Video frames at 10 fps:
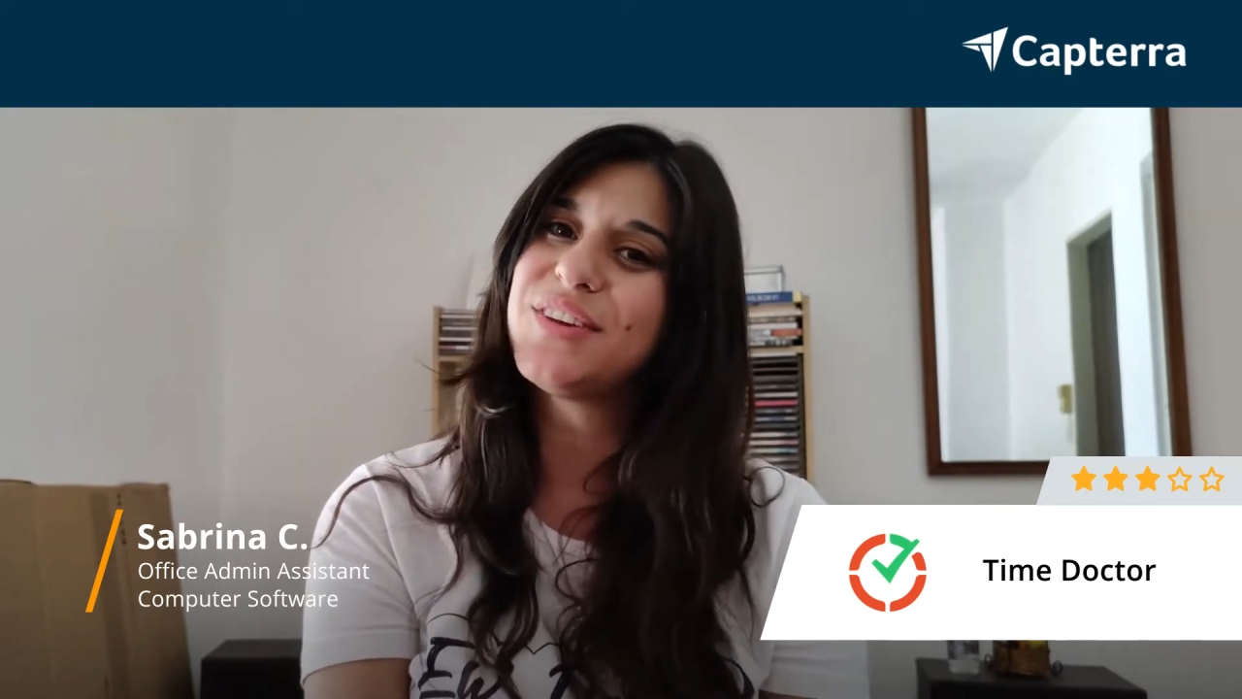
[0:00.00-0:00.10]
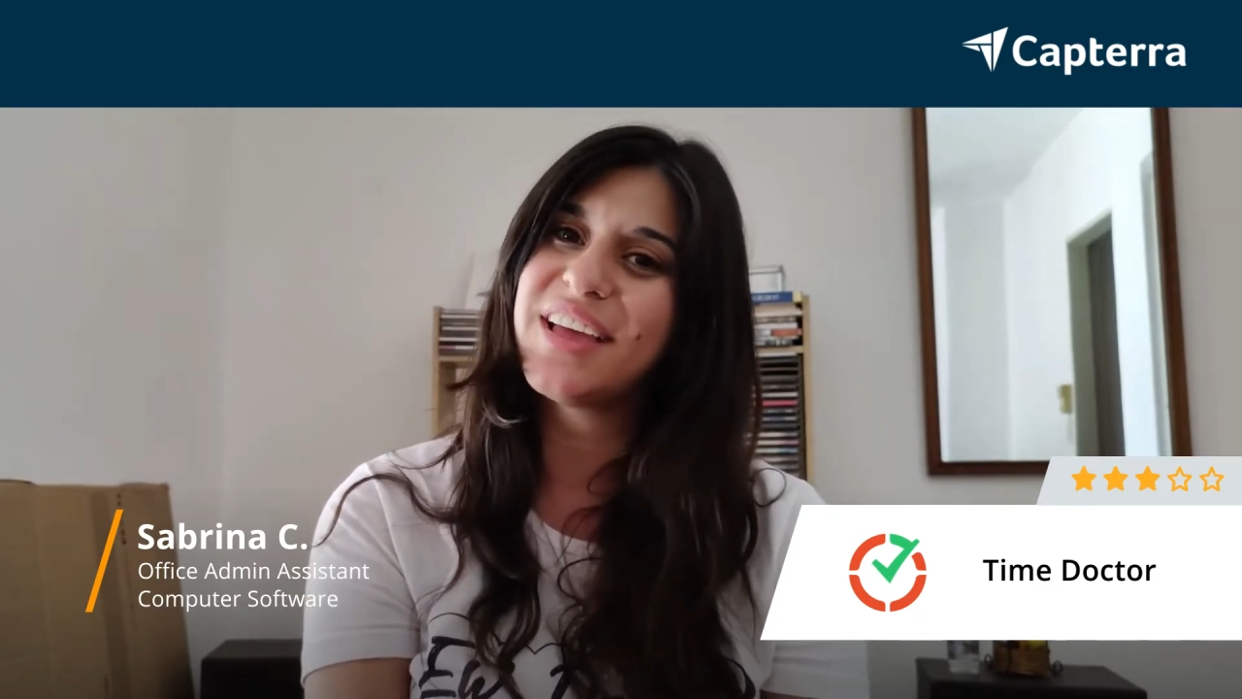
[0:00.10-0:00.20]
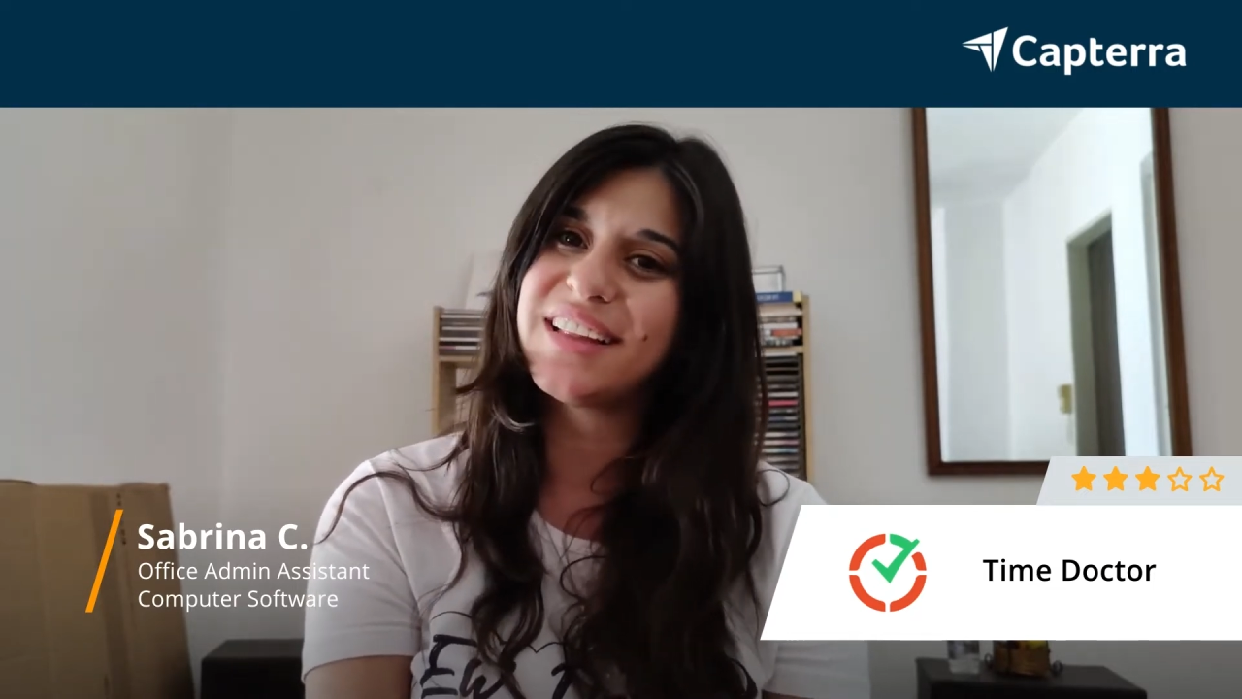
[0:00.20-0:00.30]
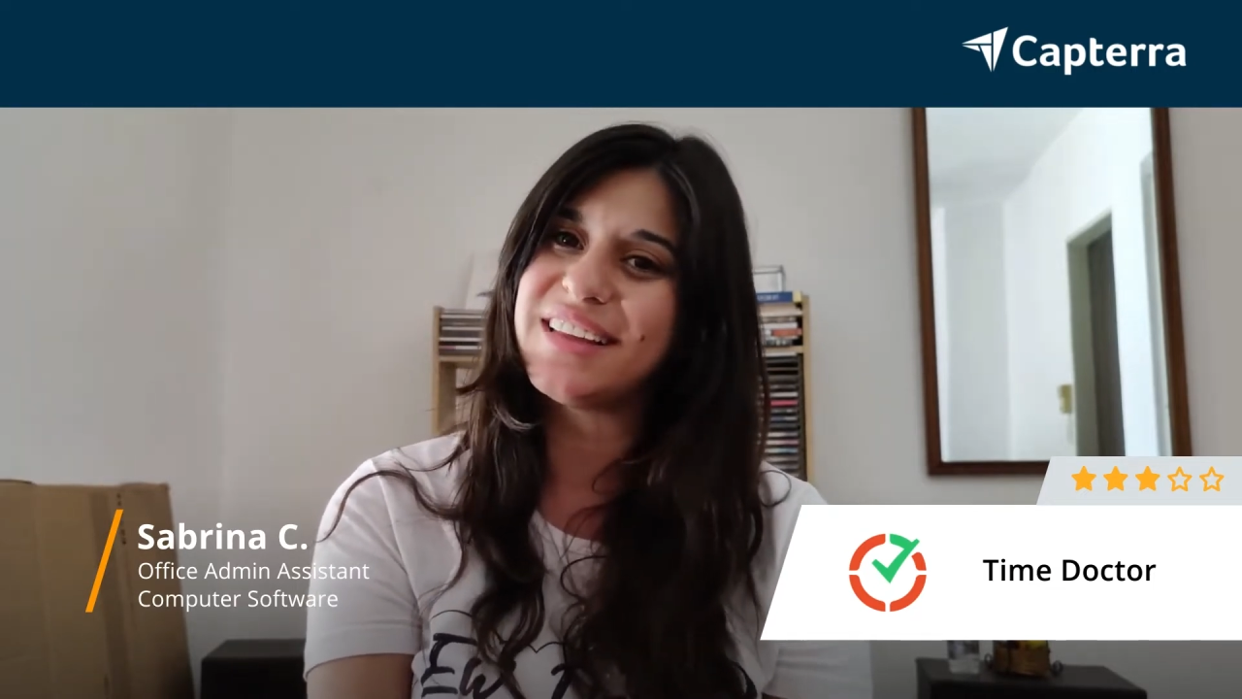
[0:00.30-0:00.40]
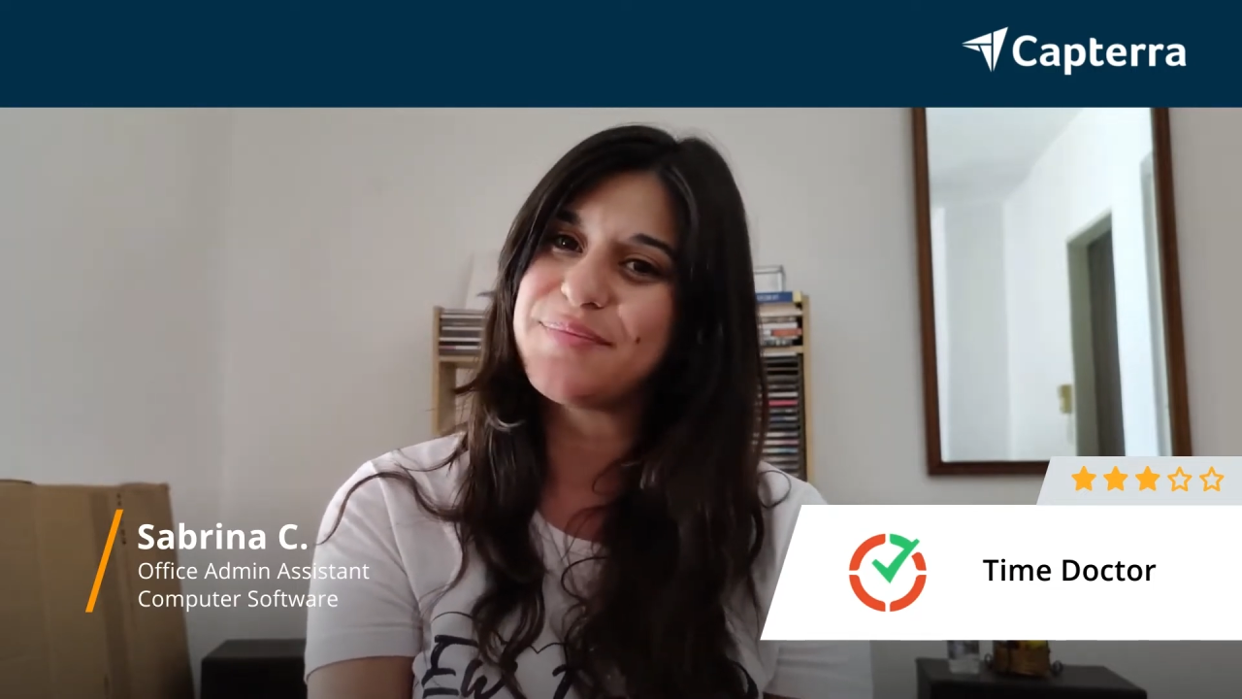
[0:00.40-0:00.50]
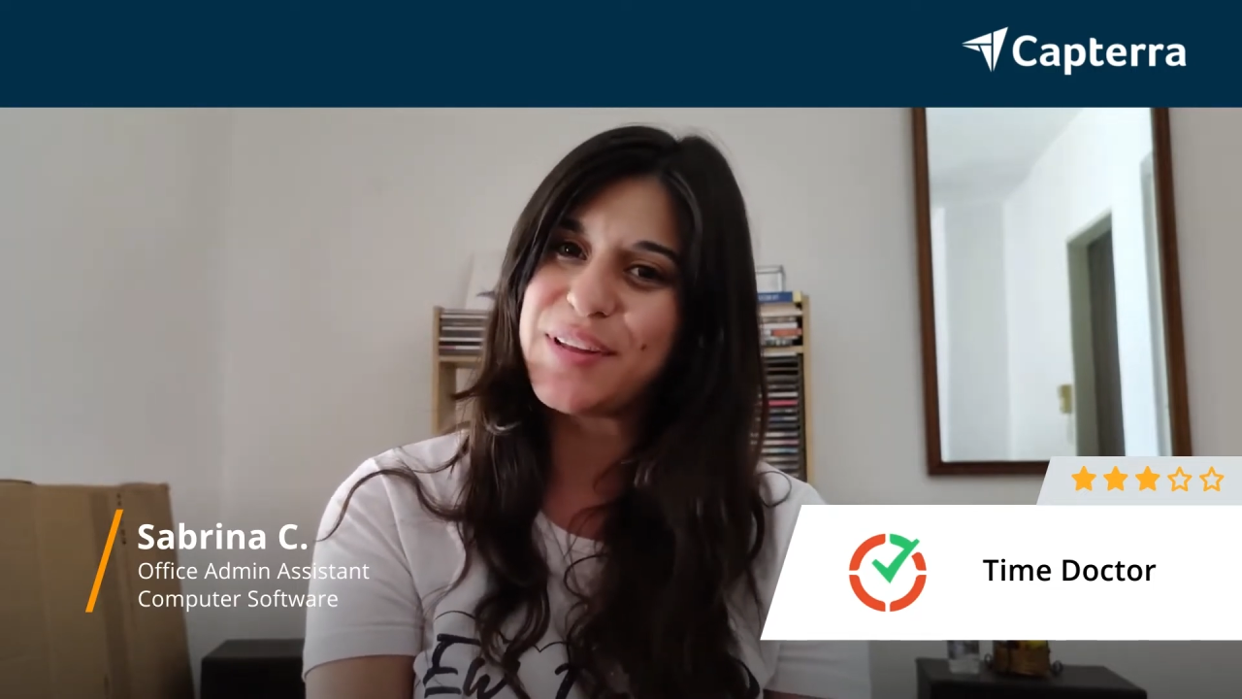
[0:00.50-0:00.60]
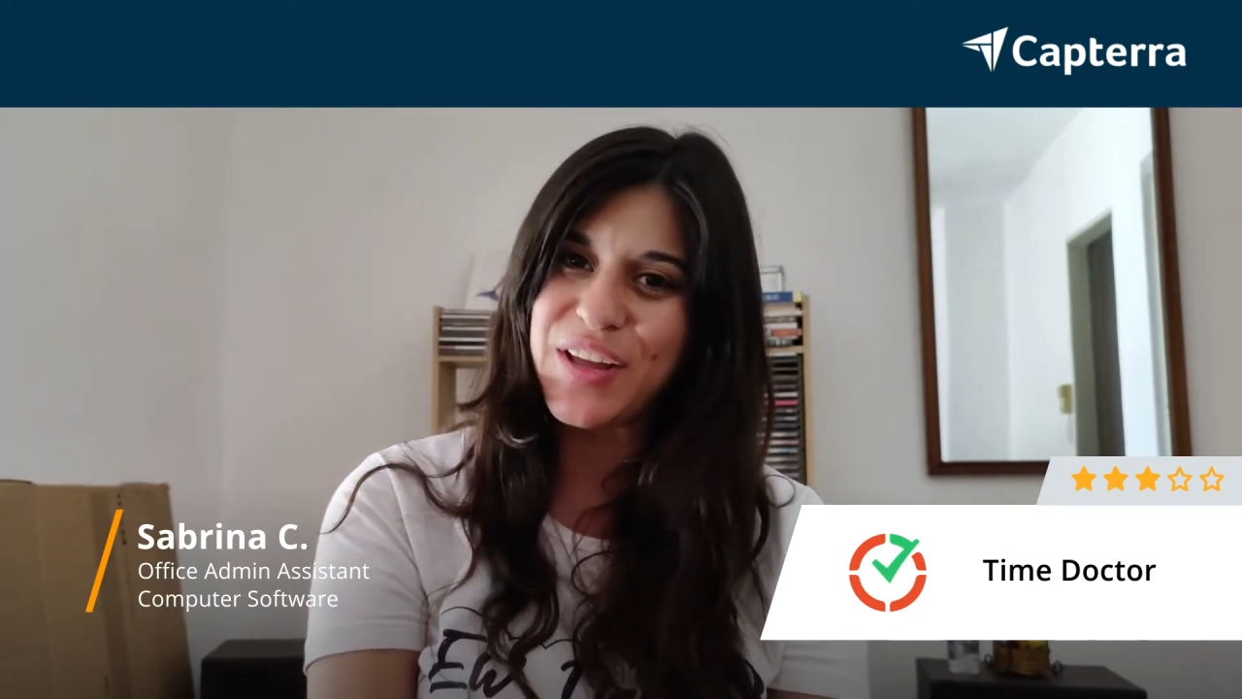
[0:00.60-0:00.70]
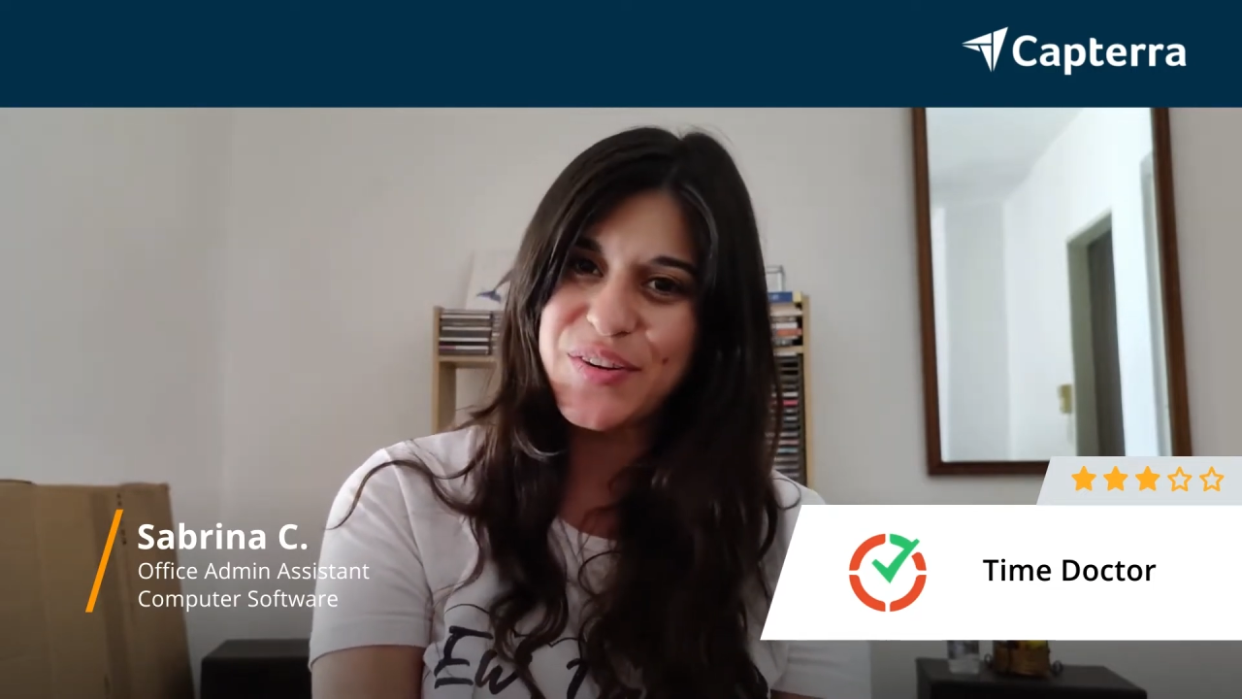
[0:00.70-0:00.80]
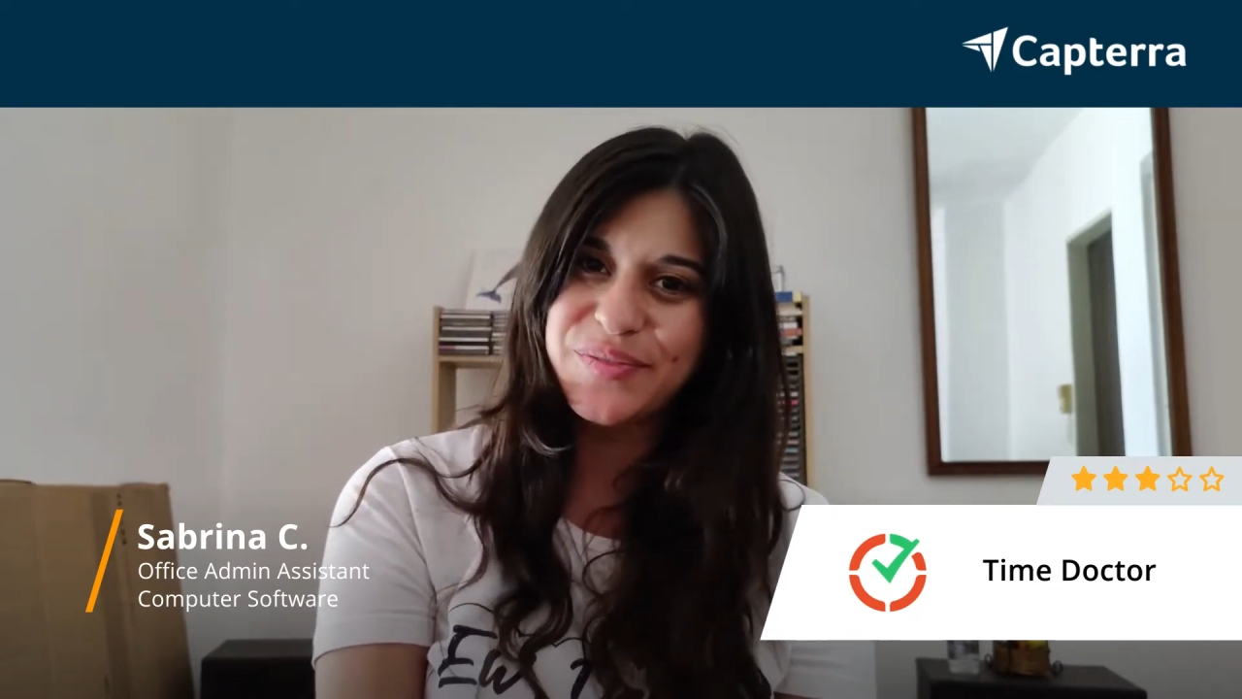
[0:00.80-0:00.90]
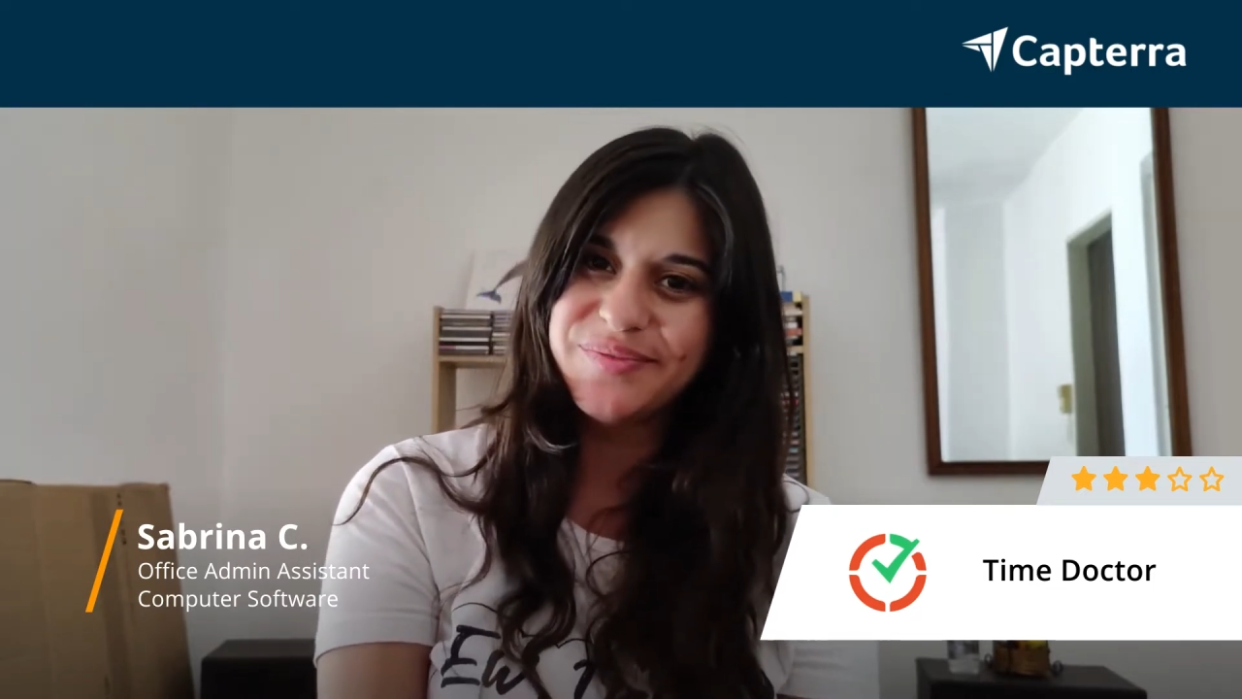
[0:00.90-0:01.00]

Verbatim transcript: you can click below.